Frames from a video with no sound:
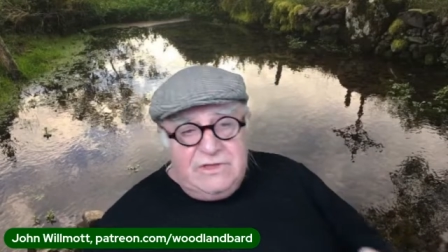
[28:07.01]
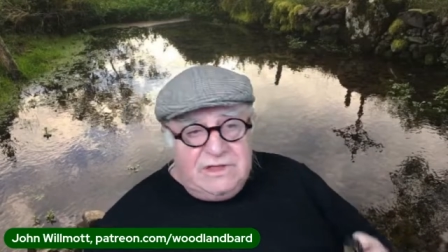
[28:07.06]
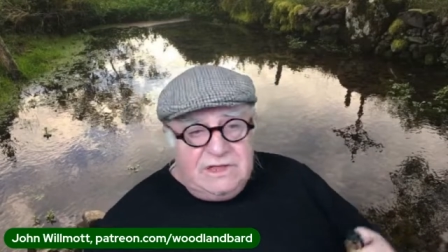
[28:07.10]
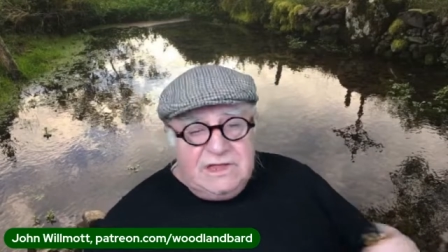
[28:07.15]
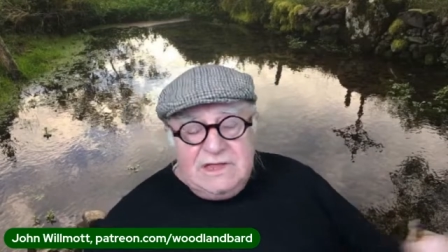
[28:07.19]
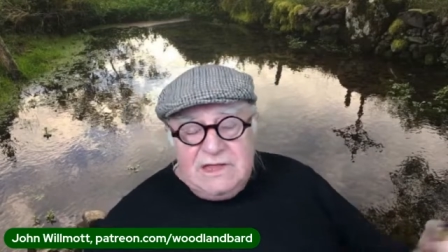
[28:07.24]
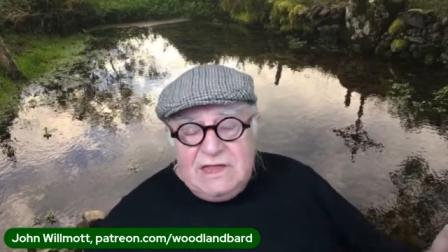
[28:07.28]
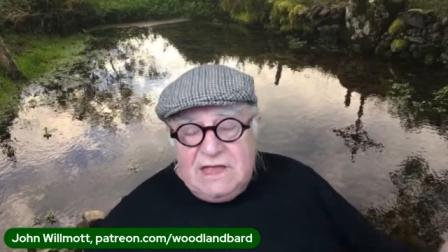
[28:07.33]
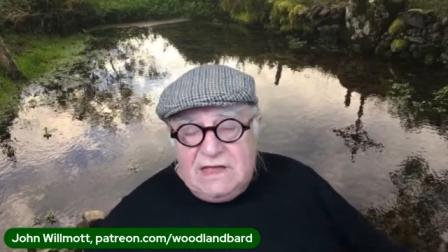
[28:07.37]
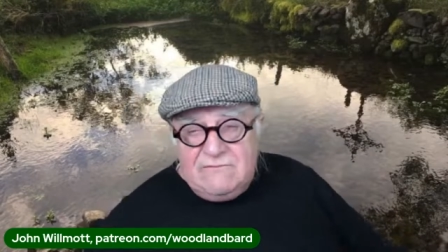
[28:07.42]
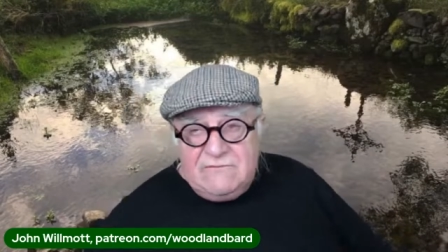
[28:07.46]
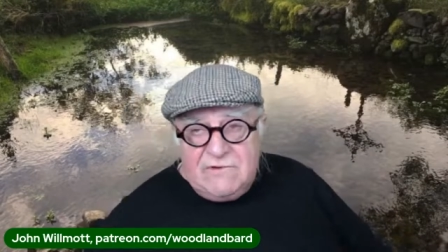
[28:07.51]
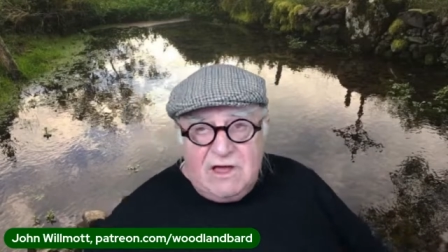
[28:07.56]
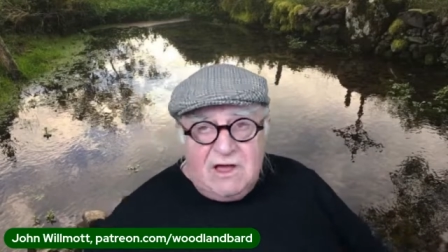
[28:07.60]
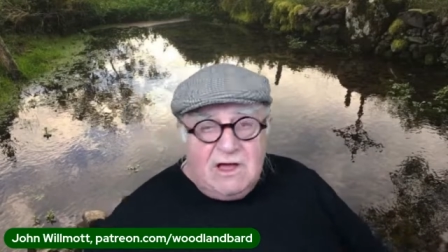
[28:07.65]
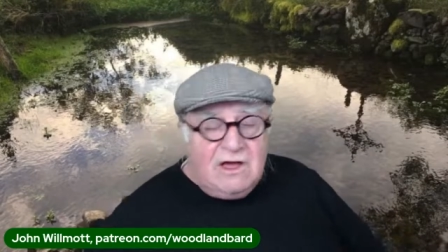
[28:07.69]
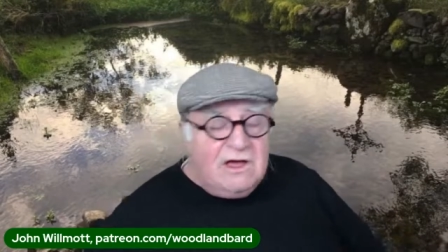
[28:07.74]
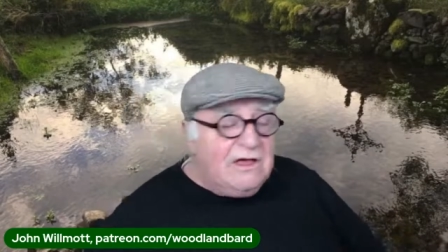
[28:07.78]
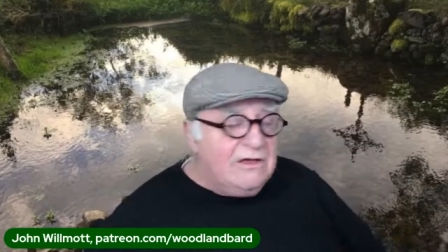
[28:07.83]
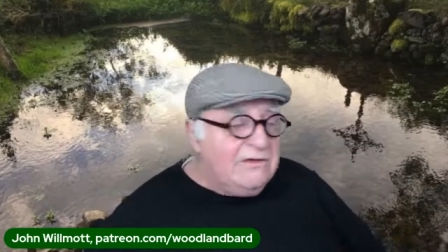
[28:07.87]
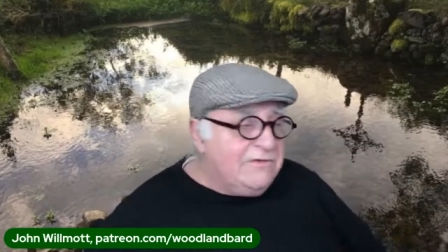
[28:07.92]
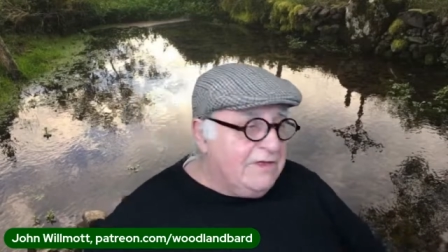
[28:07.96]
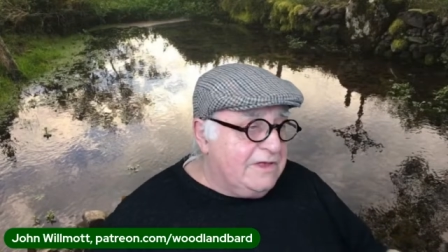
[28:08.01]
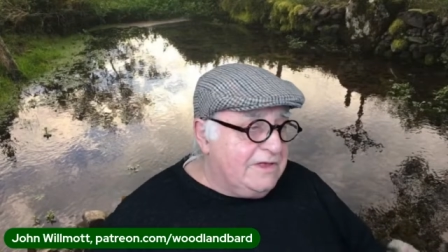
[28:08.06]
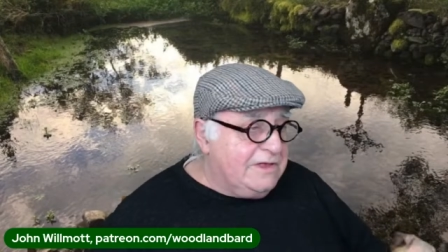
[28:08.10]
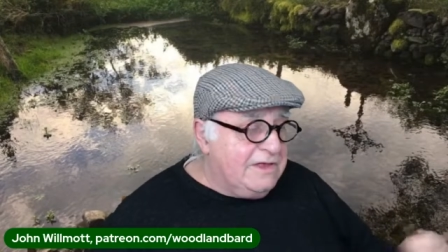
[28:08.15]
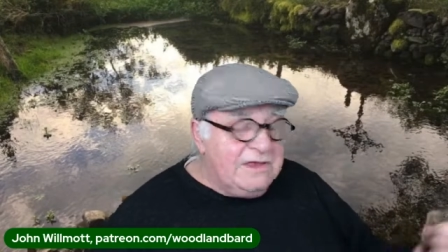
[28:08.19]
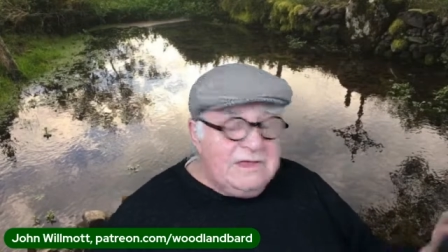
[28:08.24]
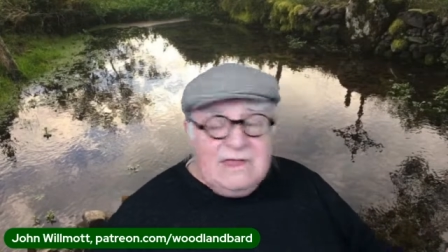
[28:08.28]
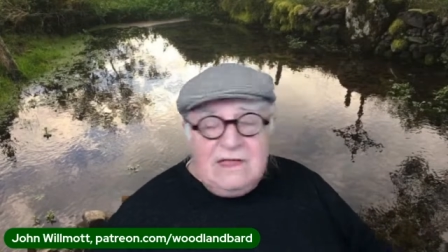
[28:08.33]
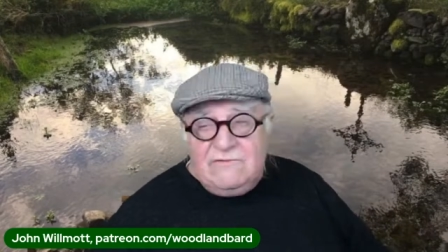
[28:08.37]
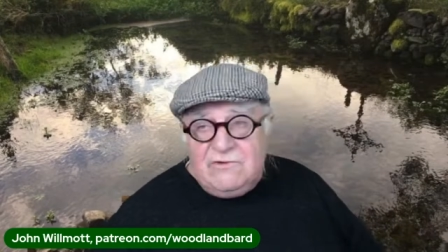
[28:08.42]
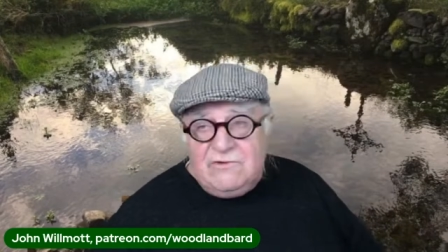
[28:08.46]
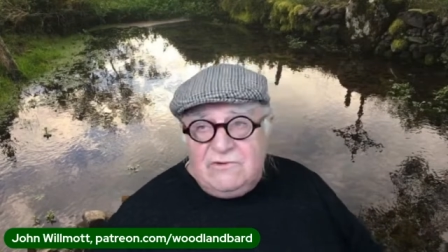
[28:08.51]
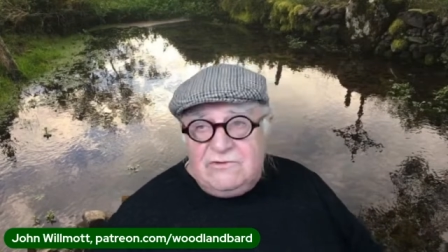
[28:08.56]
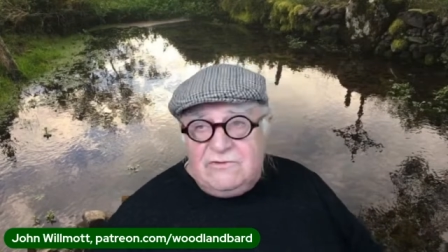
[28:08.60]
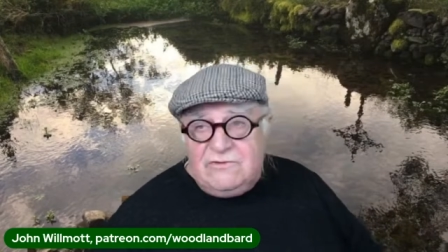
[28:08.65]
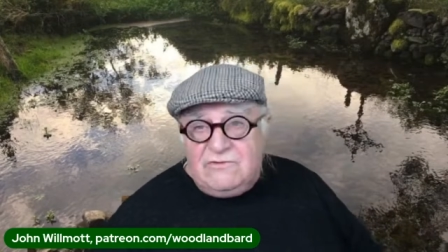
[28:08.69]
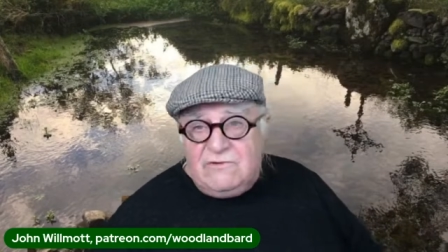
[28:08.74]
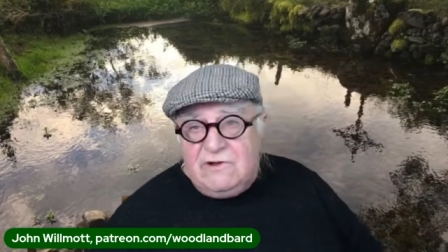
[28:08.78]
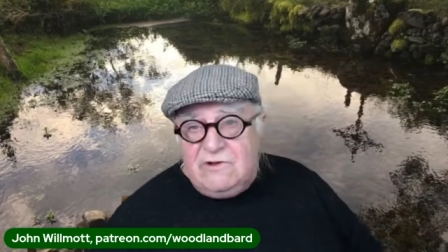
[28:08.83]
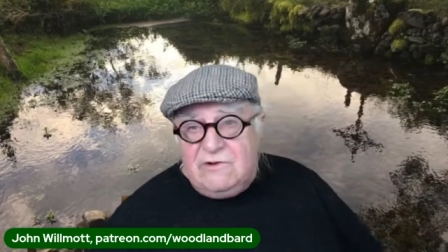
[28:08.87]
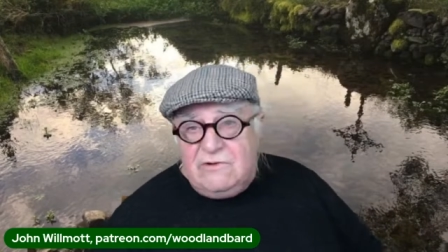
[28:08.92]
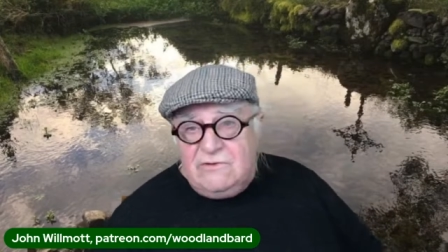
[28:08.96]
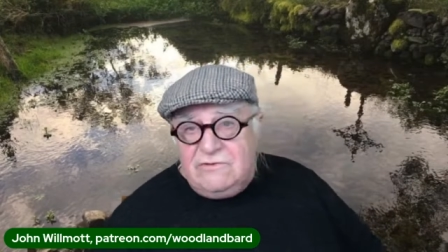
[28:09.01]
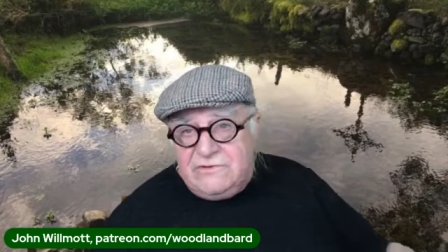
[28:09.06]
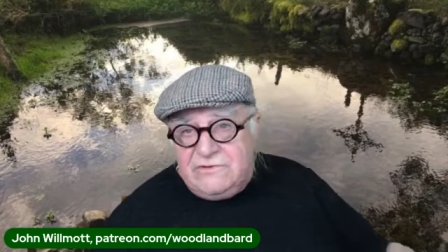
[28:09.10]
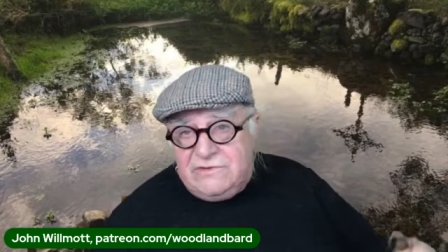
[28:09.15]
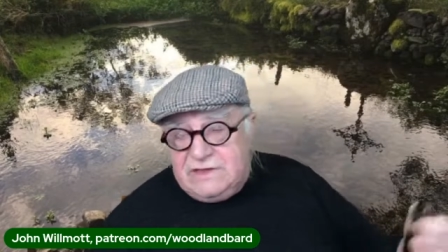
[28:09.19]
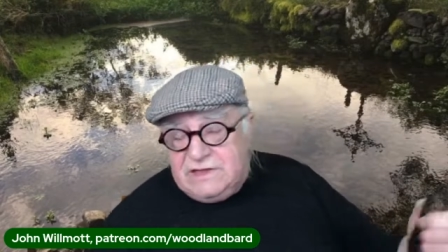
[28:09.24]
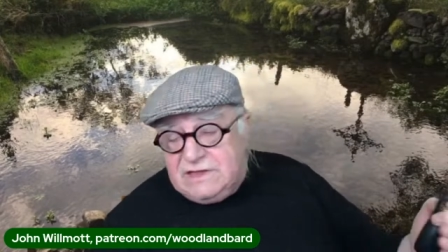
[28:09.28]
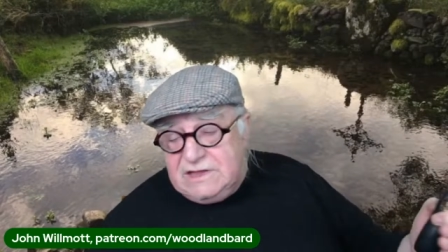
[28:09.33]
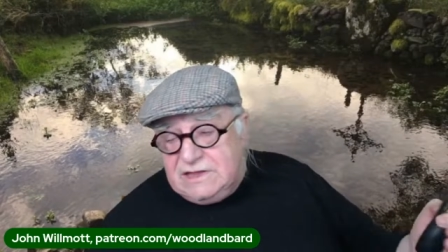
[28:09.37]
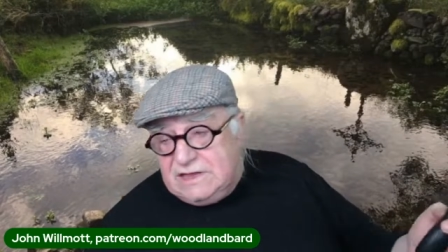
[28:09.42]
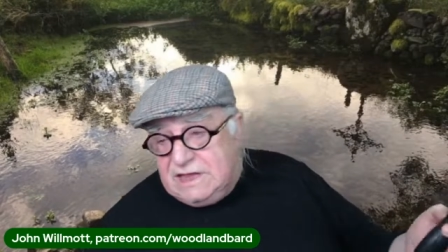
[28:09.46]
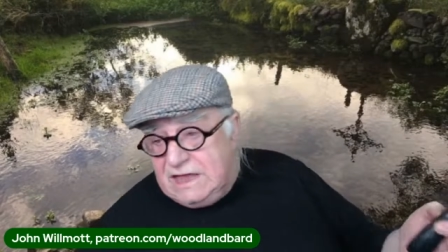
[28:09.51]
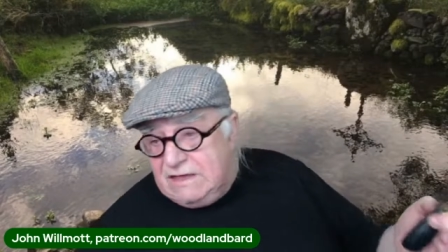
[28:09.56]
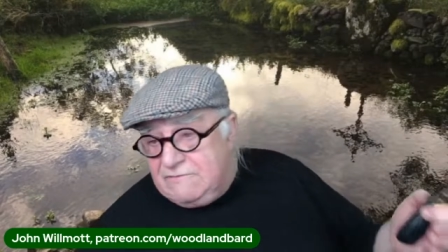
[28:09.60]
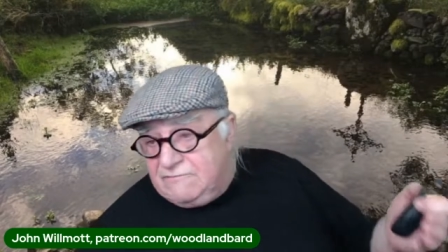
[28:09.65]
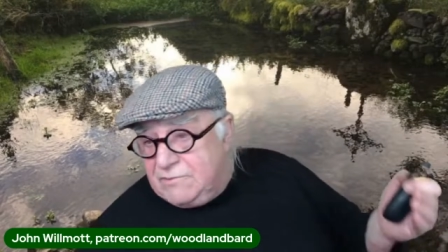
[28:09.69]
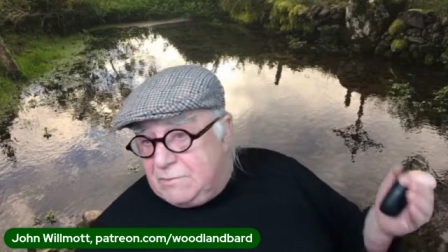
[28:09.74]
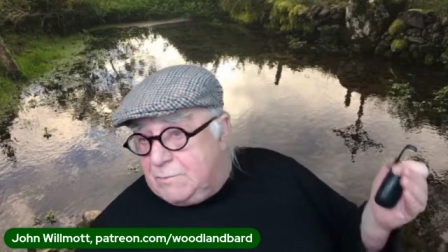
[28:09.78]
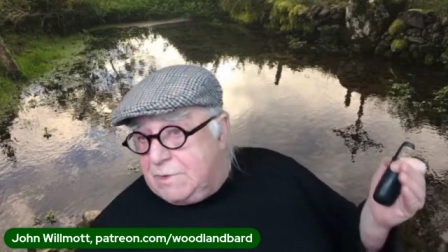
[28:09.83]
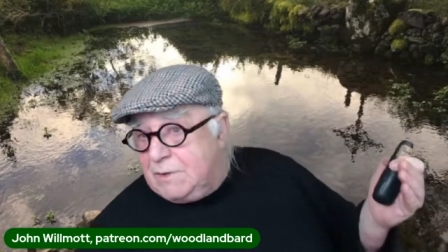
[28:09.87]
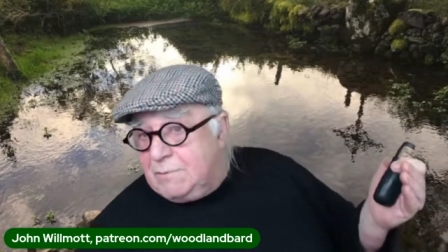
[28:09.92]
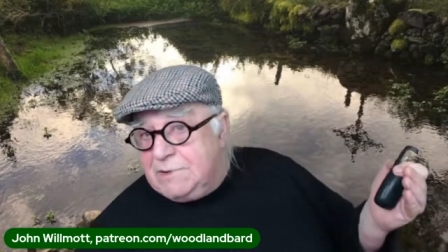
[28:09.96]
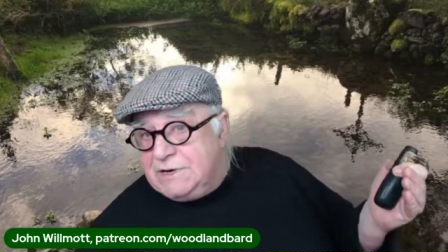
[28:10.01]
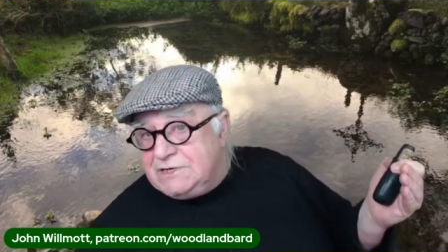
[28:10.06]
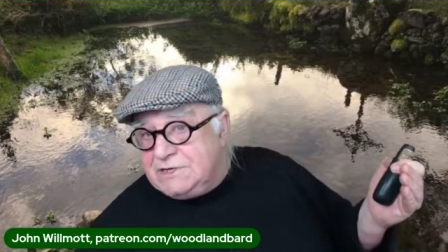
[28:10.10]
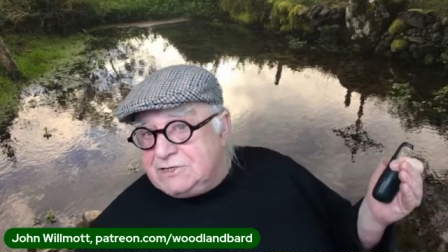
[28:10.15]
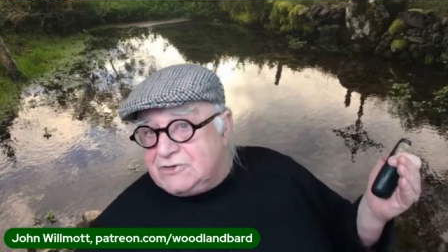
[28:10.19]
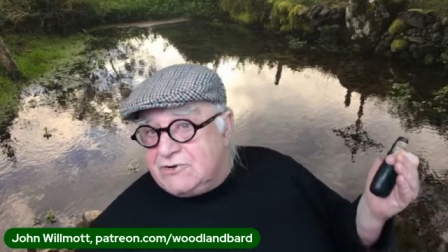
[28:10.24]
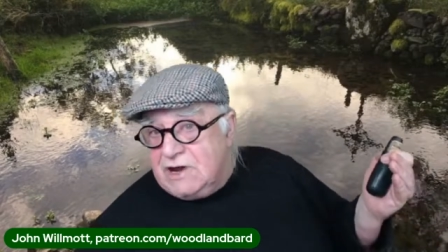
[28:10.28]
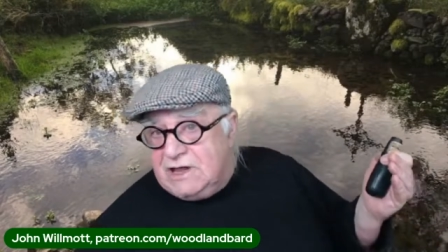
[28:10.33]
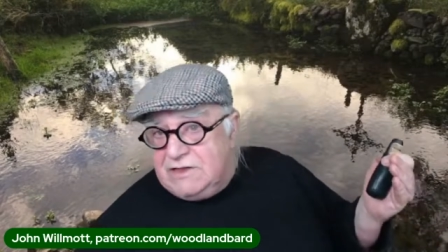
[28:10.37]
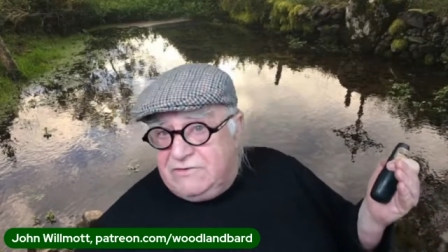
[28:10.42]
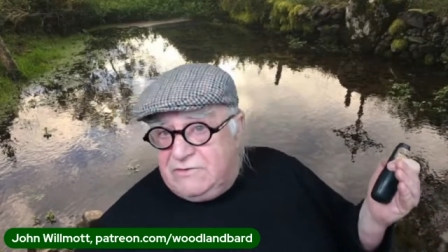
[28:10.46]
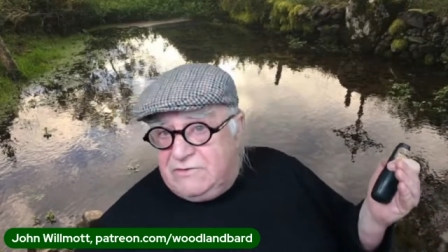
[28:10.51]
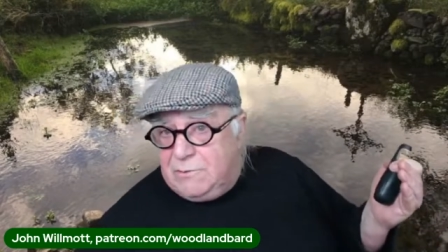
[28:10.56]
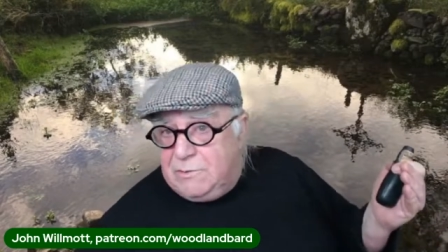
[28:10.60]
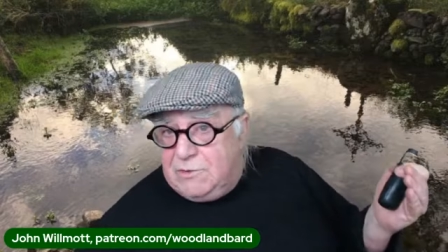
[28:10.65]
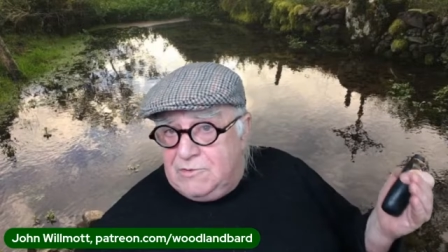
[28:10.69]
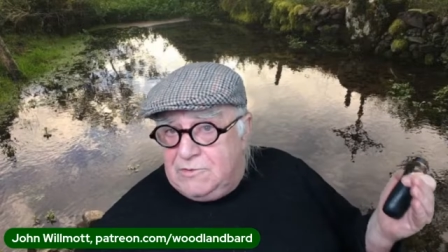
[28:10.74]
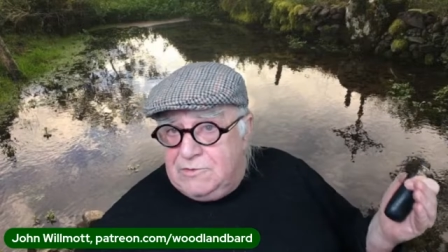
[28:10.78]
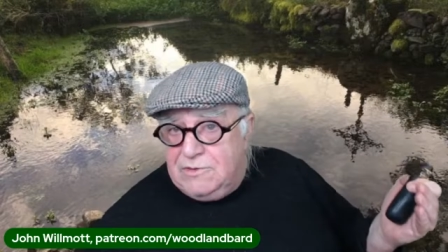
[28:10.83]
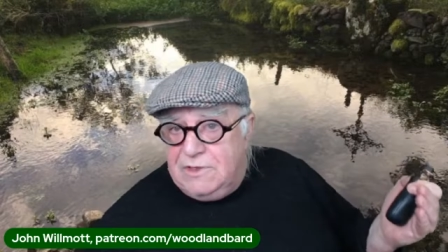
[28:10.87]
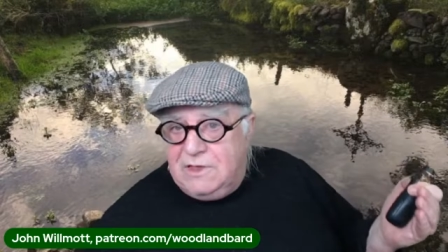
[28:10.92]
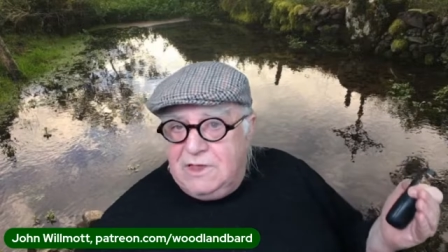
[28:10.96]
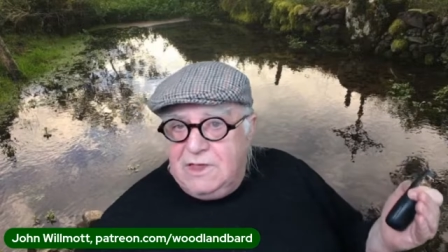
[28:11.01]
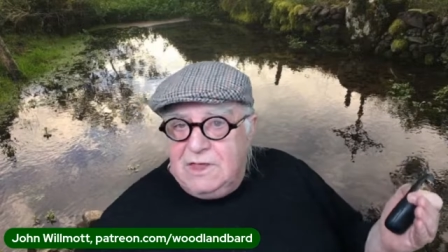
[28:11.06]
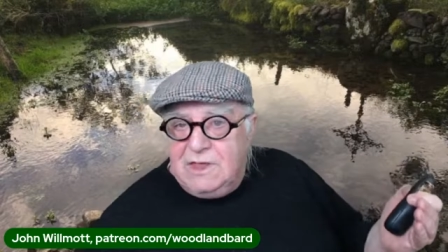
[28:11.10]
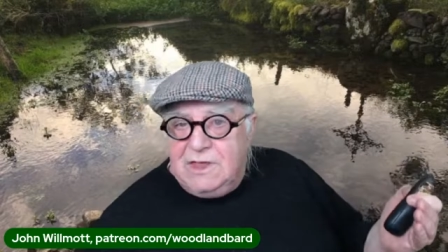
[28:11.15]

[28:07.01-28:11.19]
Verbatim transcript: They didn't have cars, they didn't have good roads, they didn't have the public transport.